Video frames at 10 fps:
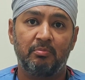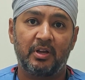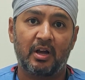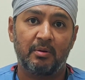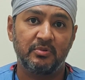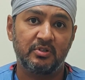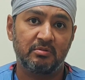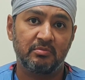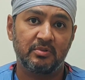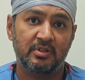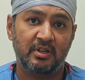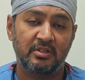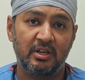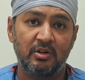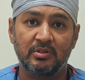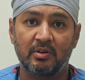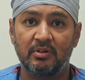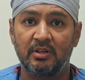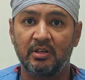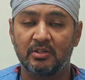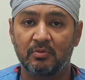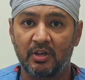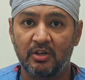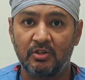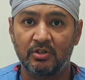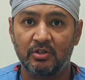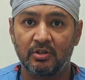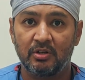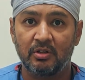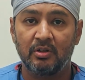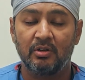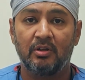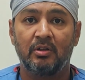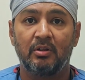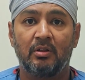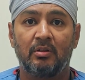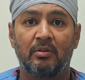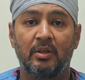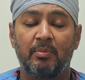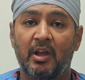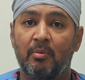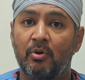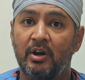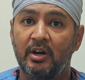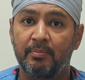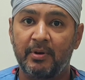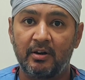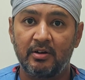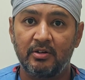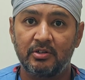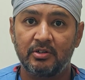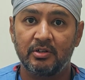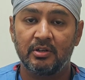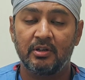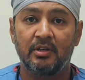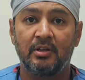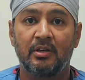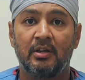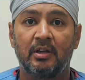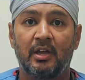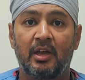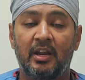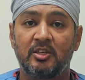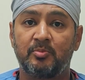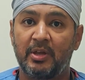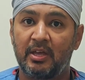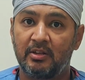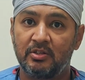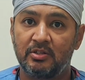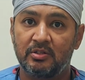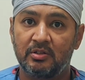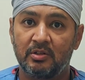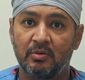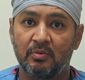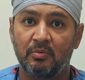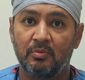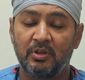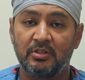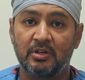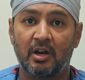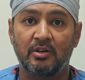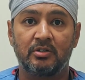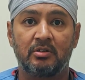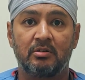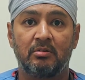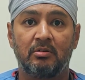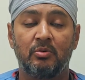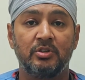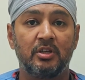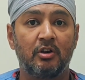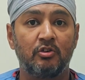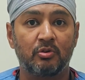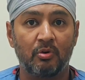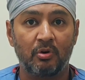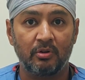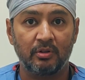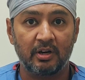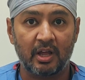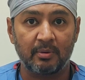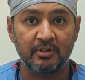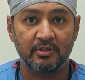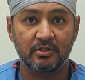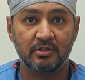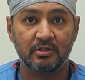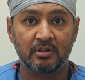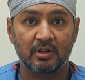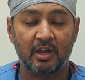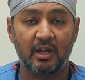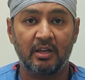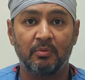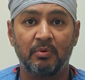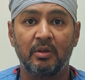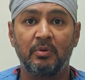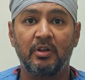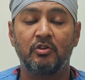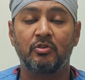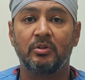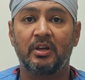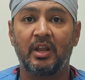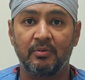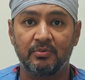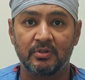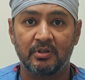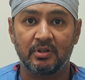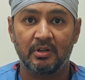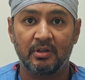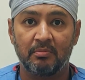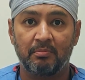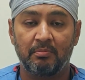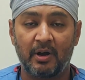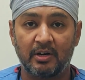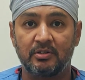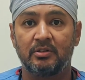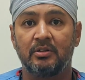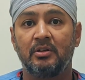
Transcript: becomes 16 to 17 years of age, they become more independent, and as parents, we start losing control on their habits and the way we control their lives. But